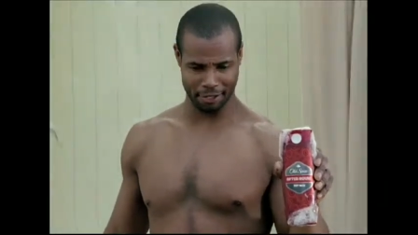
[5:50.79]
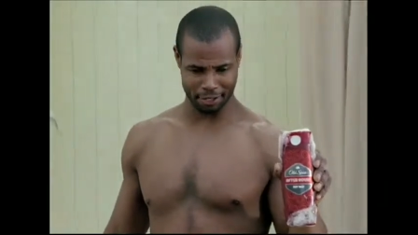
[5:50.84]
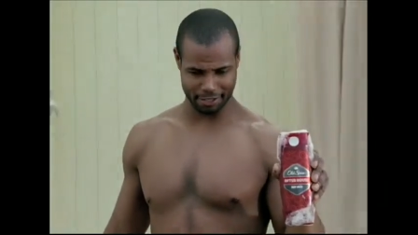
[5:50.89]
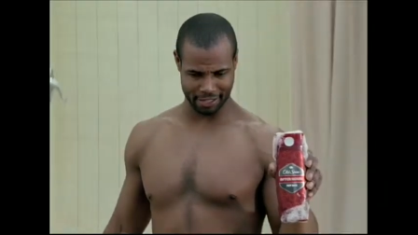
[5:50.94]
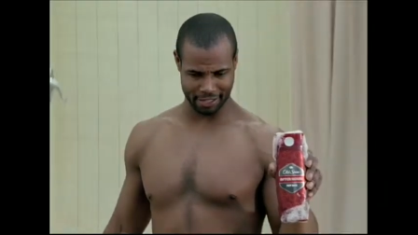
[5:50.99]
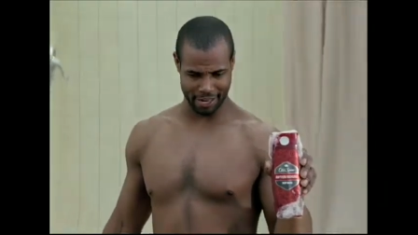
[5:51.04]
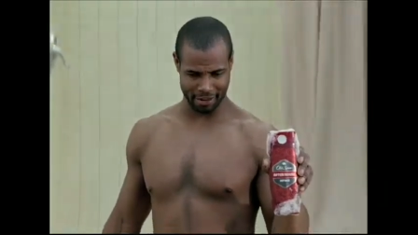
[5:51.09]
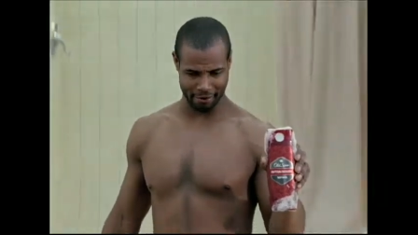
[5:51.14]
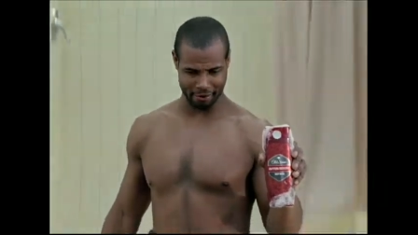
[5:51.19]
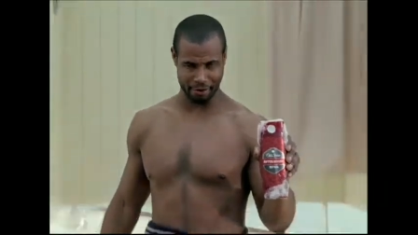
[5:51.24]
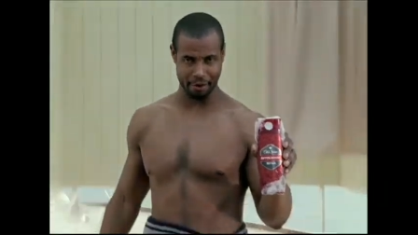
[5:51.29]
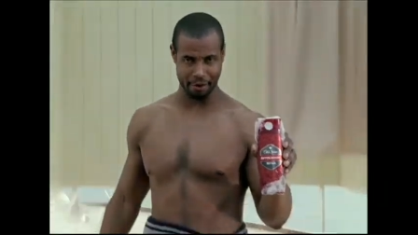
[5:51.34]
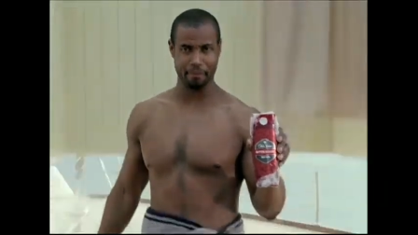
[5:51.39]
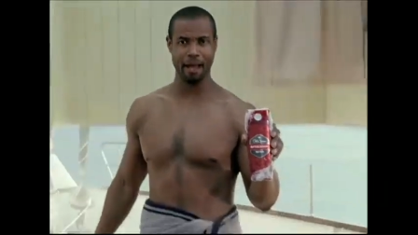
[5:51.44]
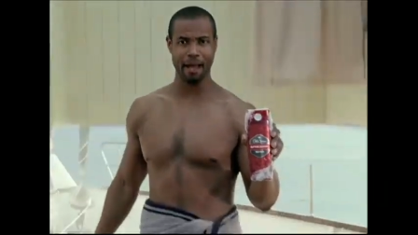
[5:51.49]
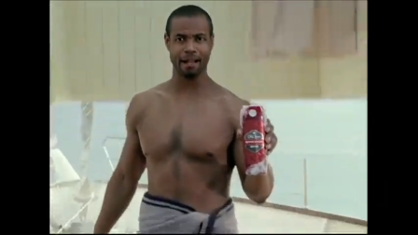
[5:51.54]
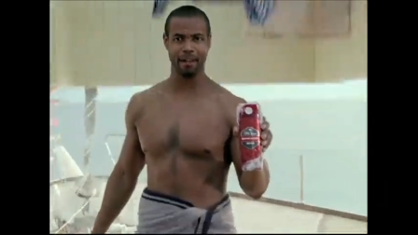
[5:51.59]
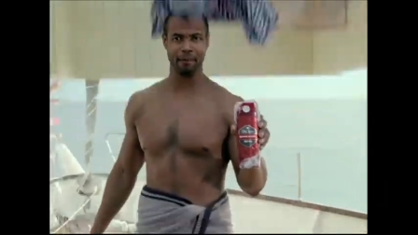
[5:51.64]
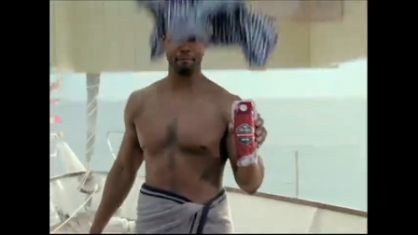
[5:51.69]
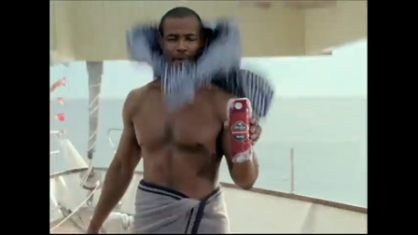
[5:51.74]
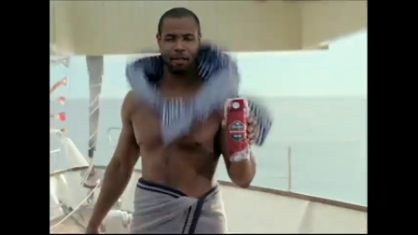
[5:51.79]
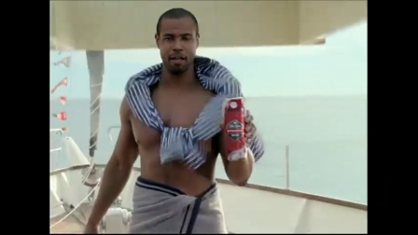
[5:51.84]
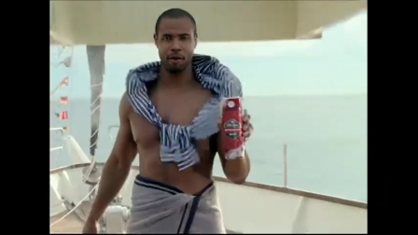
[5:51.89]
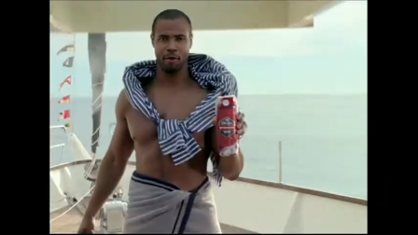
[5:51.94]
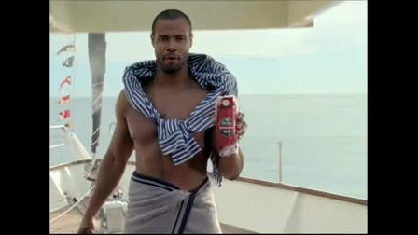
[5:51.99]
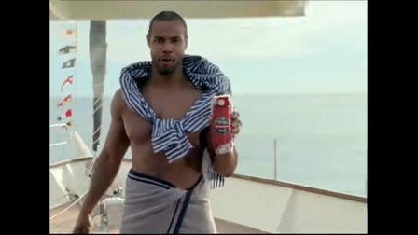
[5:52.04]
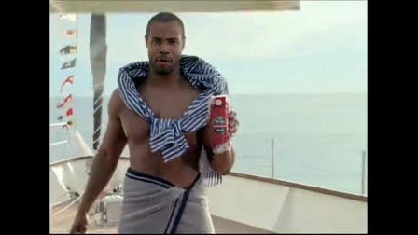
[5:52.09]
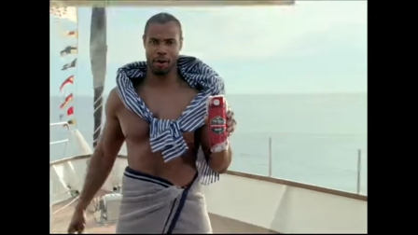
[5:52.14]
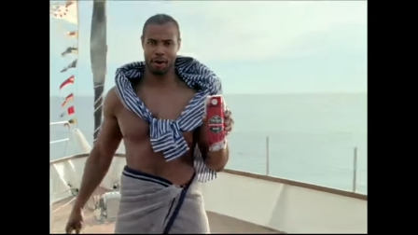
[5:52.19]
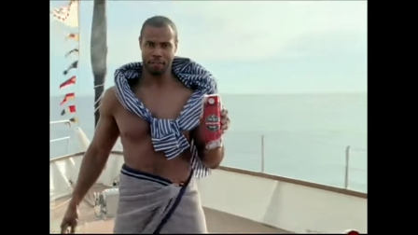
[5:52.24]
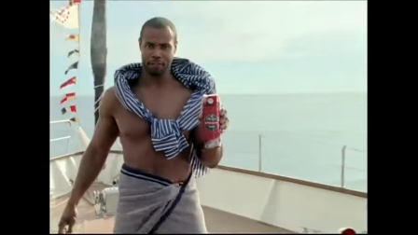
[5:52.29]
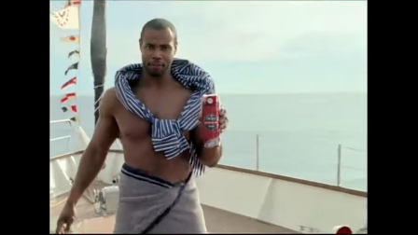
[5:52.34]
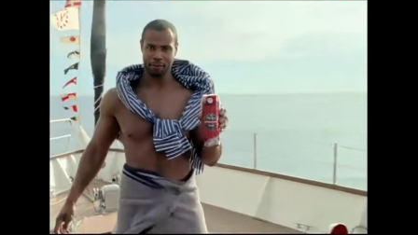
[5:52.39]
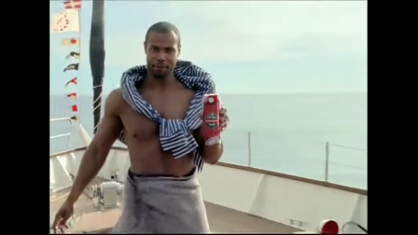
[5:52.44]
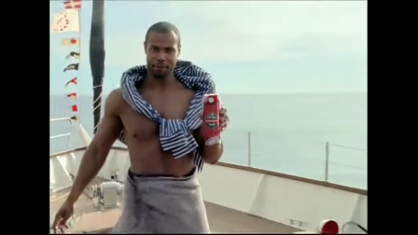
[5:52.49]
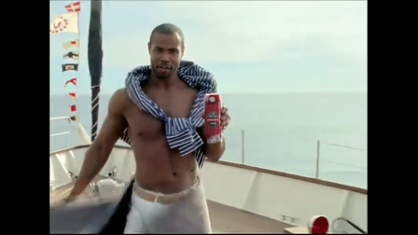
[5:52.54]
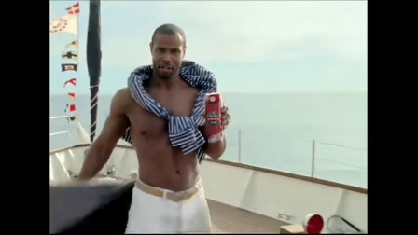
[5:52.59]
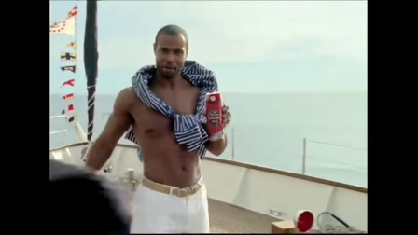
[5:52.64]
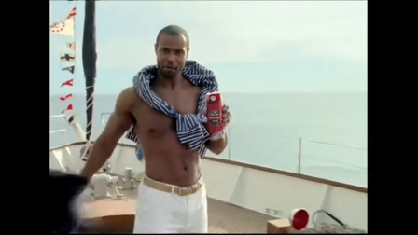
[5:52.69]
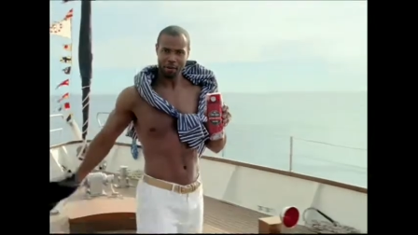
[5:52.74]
Look down. Back up. Where are you?